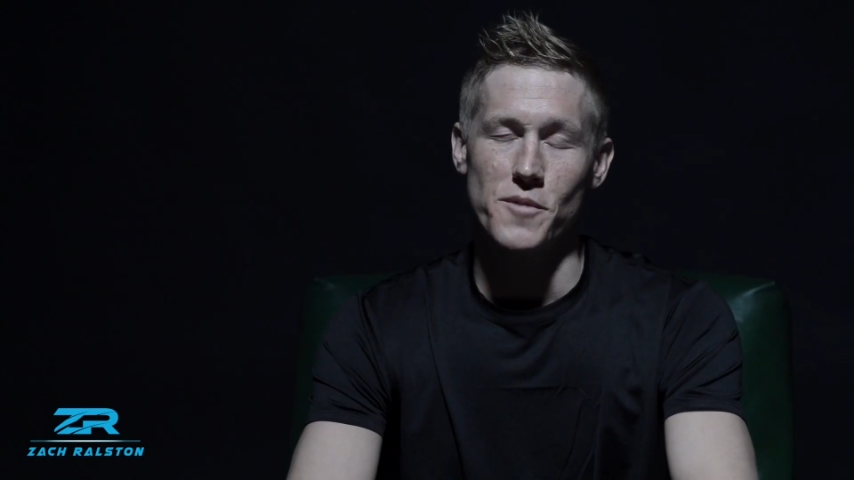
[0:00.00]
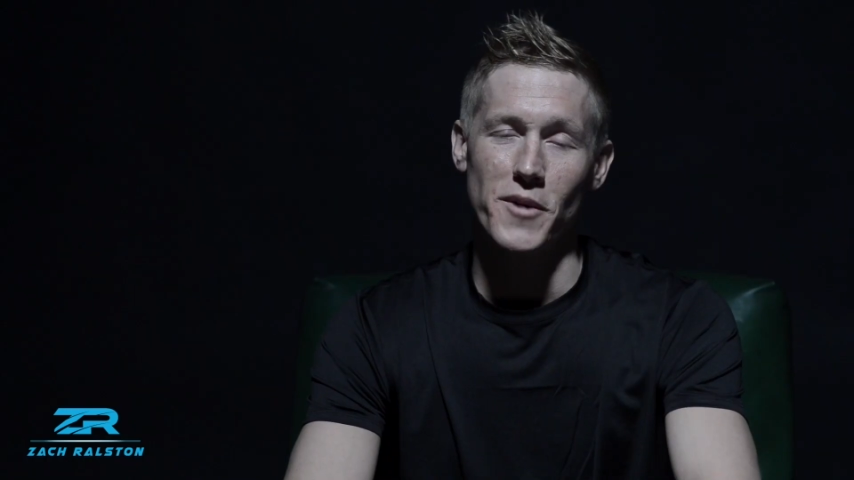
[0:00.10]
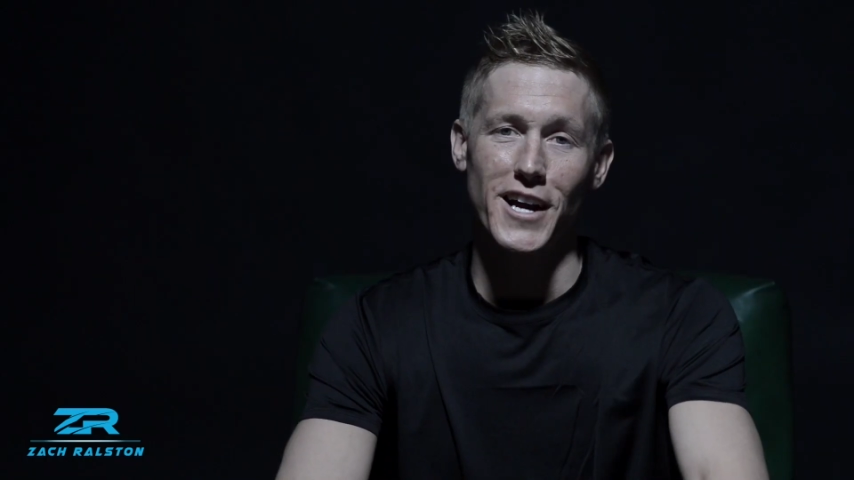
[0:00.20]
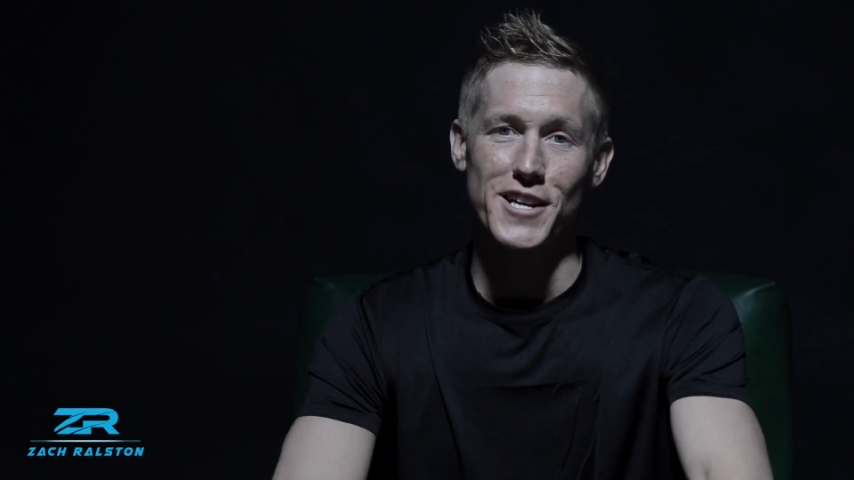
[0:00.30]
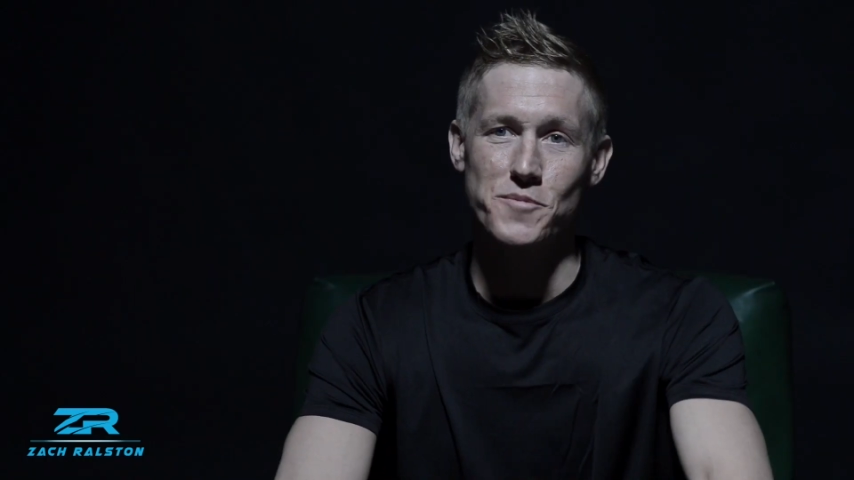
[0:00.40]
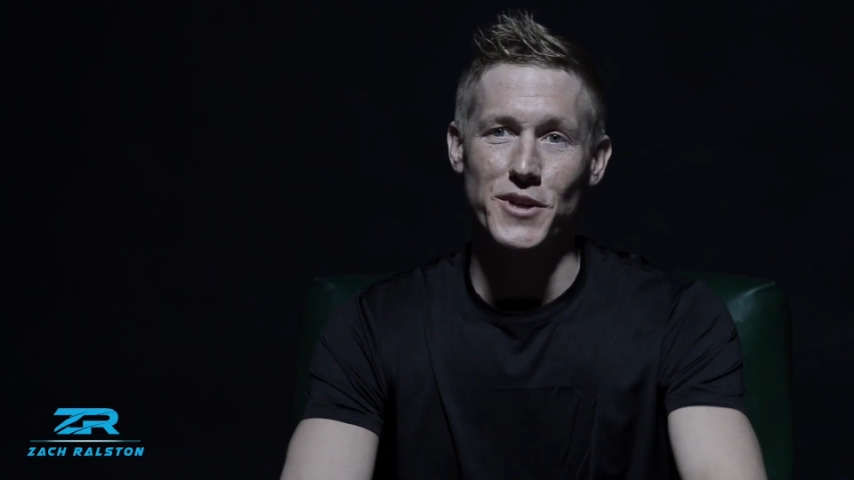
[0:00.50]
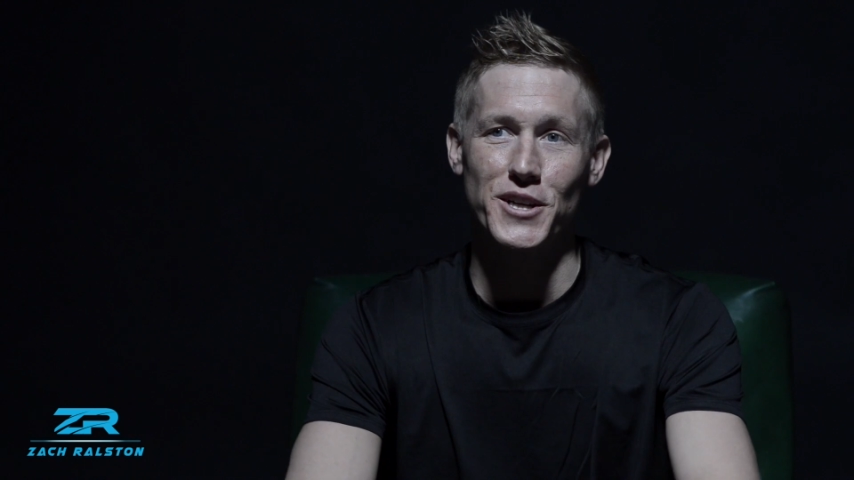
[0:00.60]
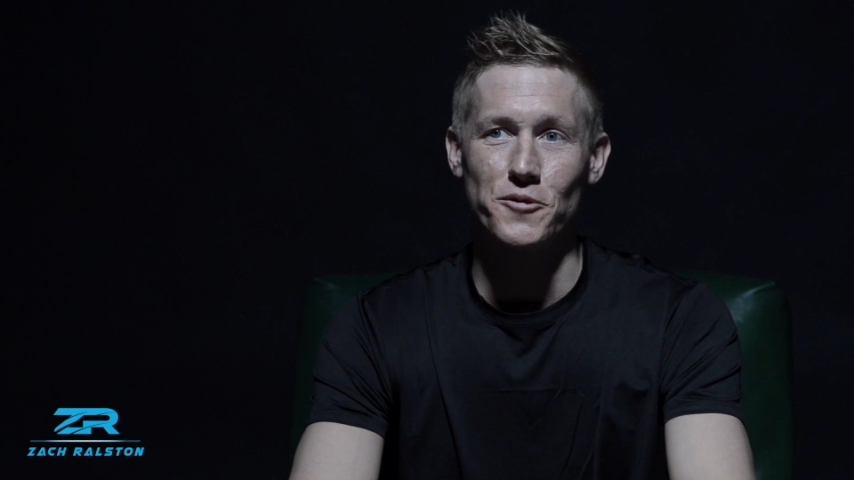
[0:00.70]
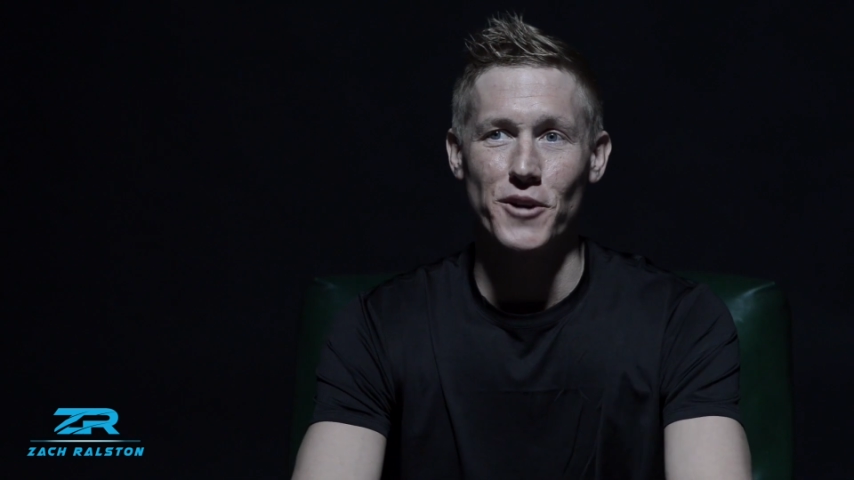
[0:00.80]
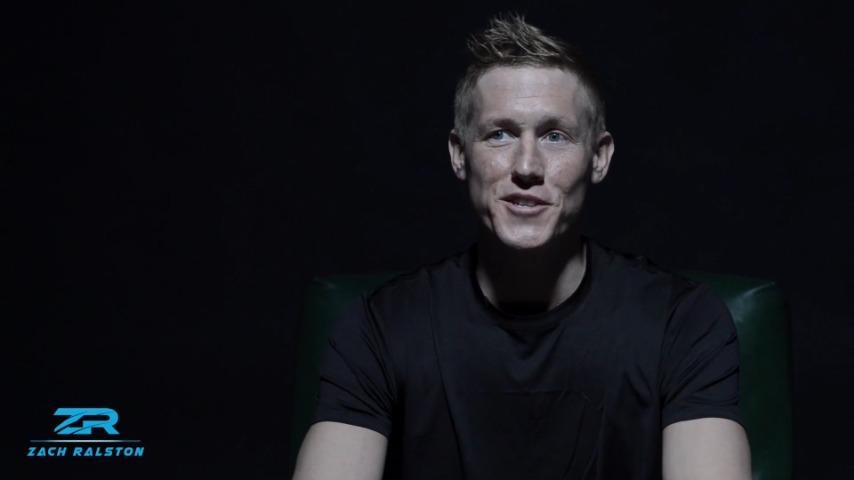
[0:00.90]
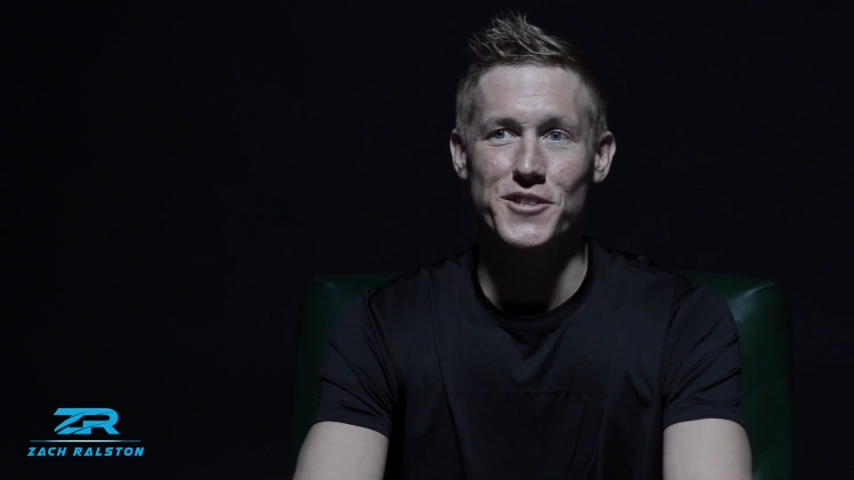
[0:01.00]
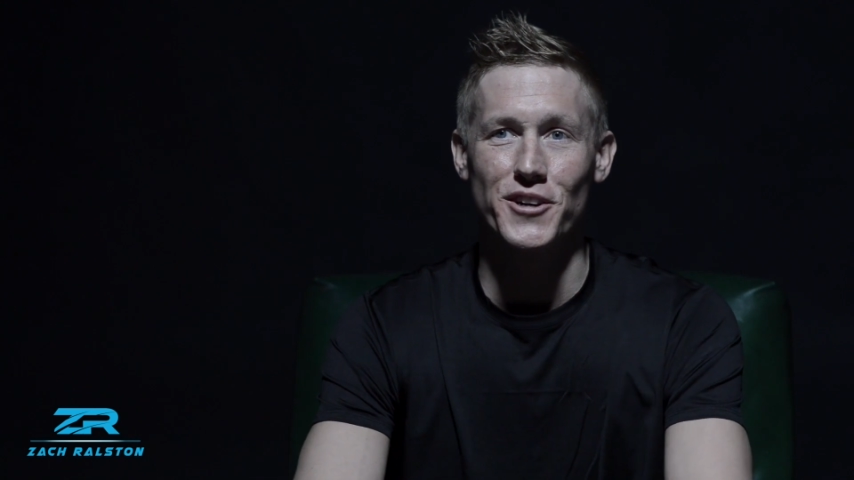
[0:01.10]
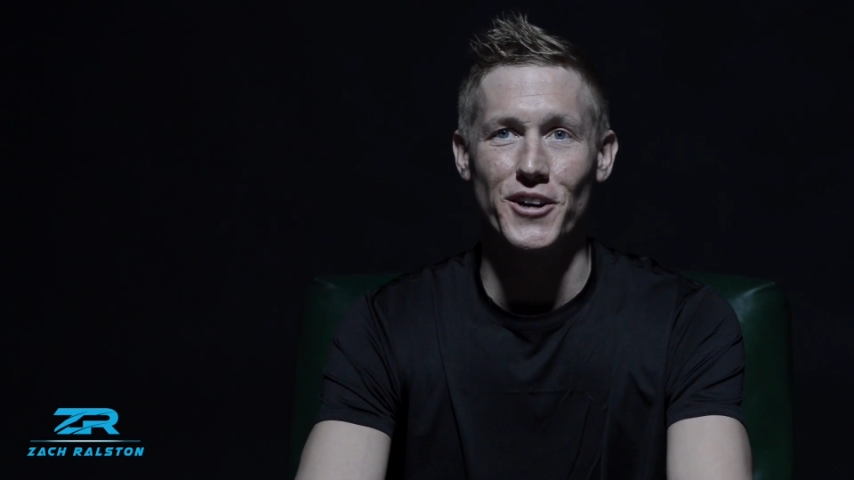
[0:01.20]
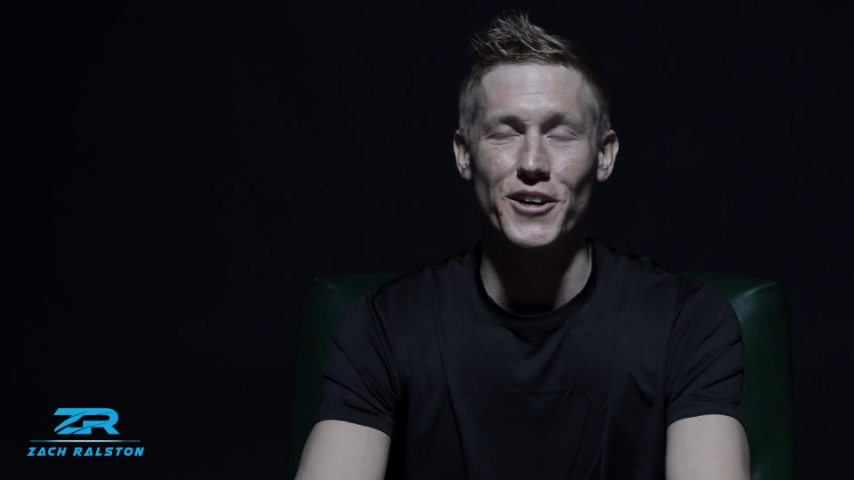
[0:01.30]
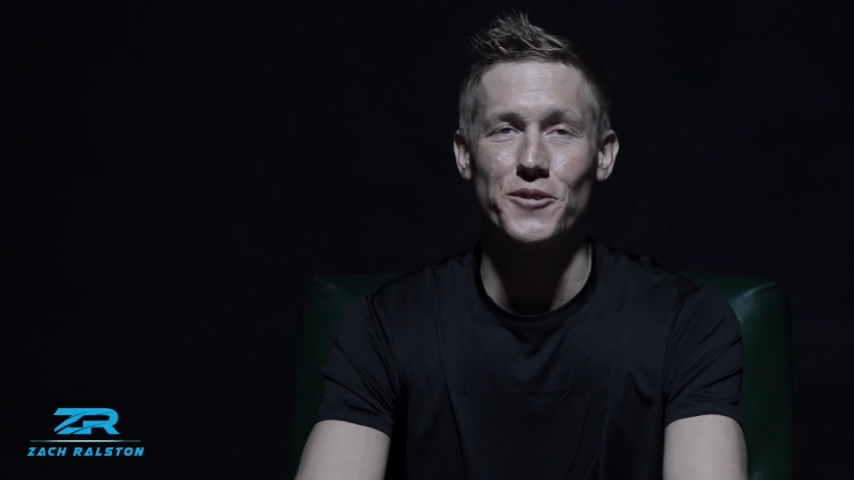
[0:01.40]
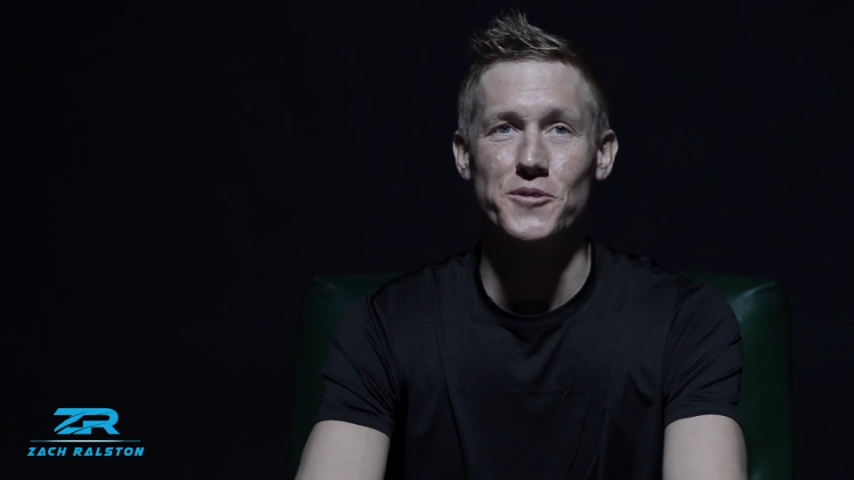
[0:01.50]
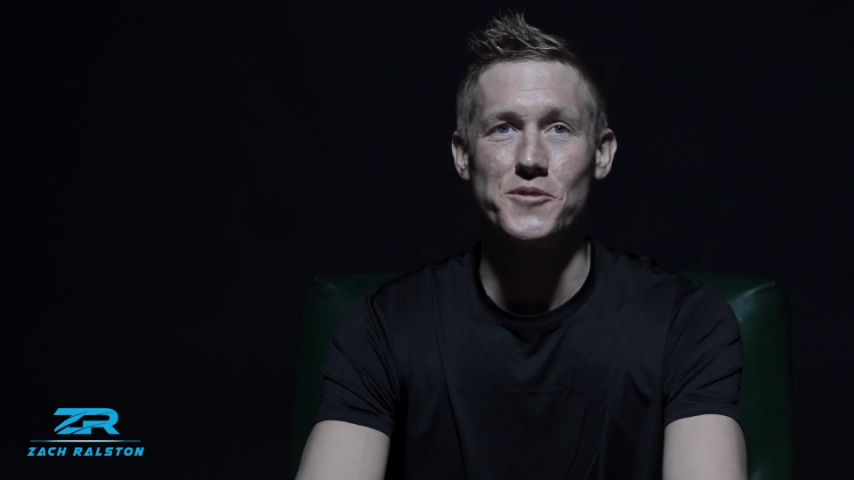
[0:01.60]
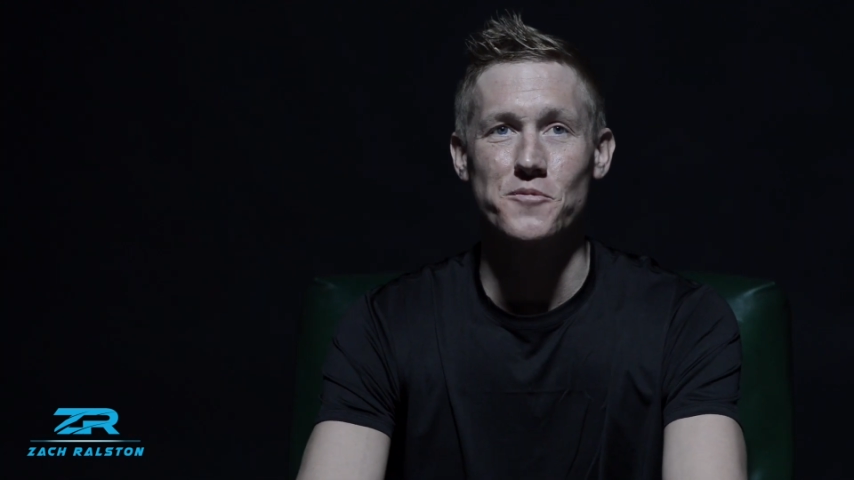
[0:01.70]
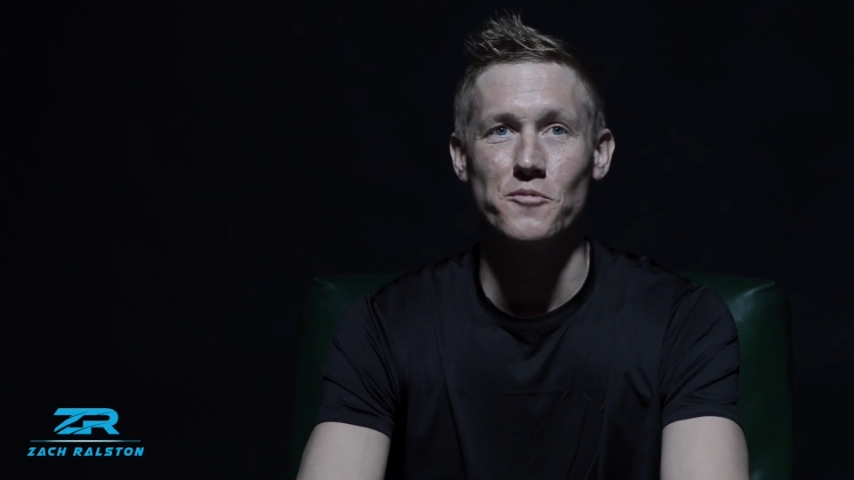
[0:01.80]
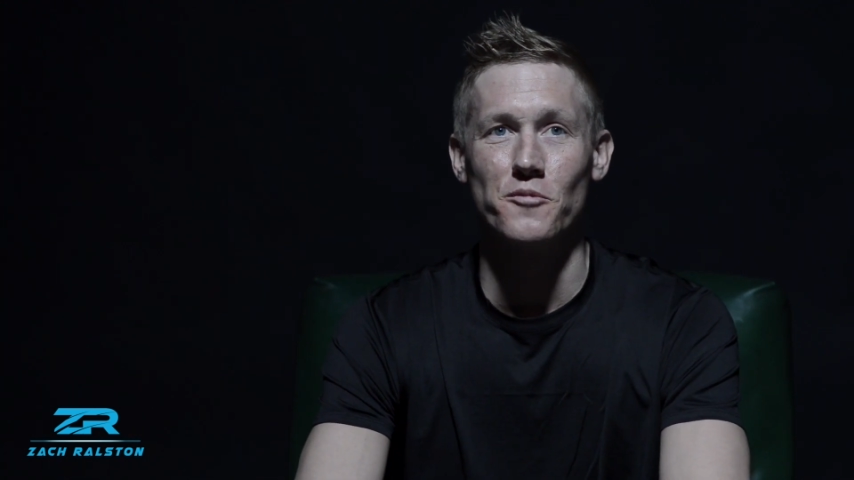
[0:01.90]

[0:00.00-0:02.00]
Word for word: time I got to be in a race car, it was